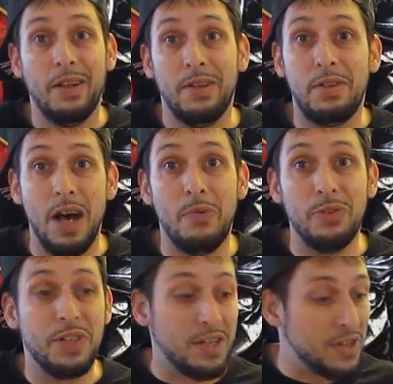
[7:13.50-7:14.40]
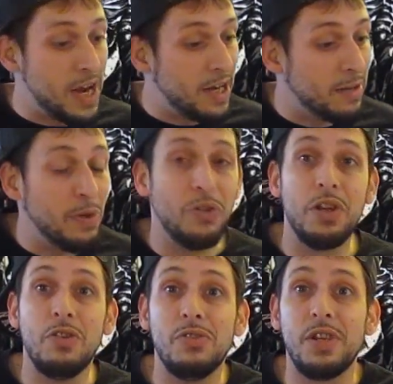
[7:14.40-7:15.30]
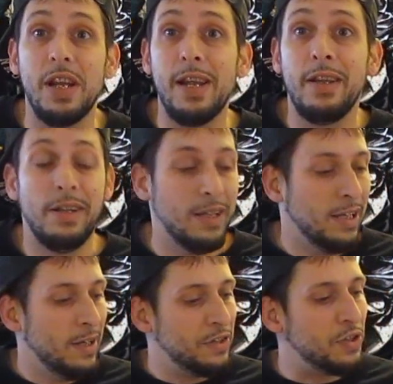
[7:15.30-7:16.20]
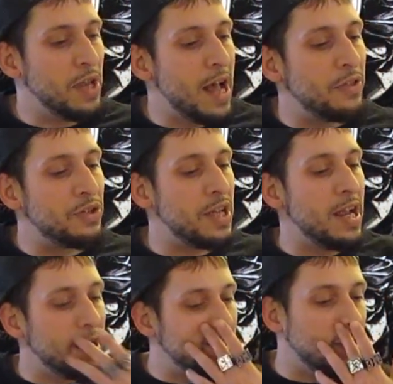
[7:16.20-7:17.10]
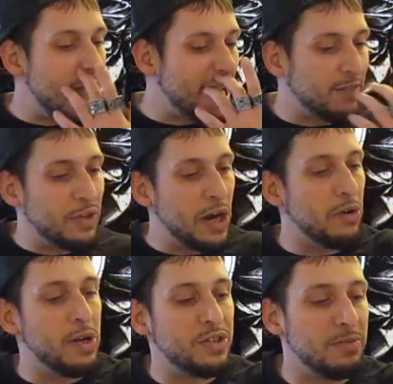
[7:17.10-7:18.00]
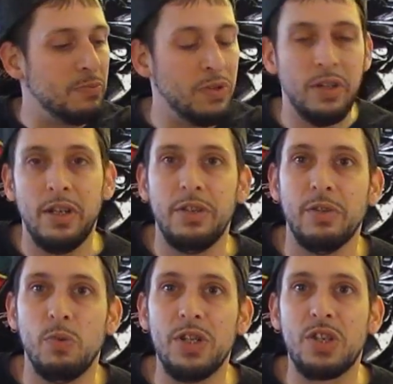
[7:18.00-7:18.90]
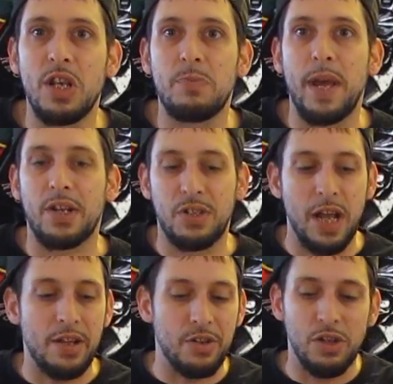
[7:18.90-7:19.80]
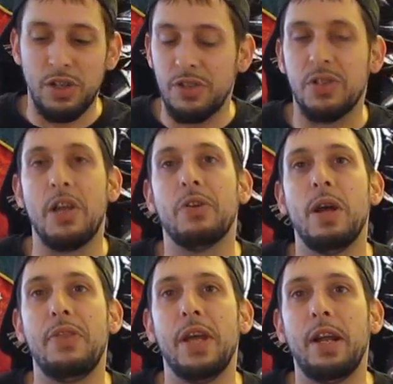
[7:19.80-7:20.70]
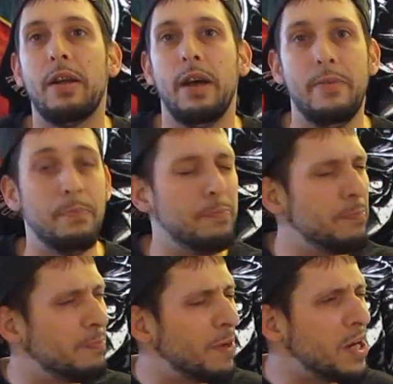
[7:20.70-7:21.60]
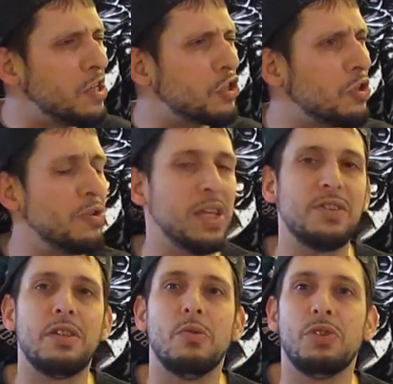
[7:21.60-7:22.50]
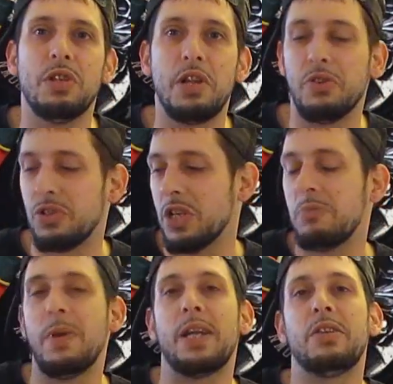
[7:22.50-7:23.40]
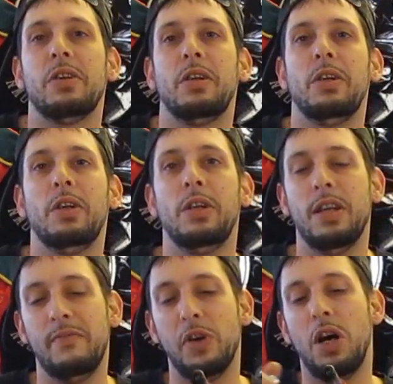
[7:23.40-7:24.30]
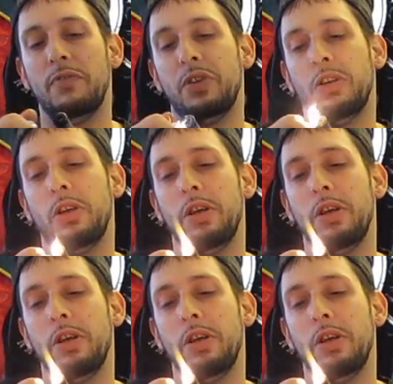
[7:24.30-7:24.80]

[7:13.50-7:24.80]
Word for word: thought was exciting about the news today. So yeah, they're saying it's an act of terrorism. The one suspect's dead. There is another, I think. I'm pretty sure they said there was another suspect involved.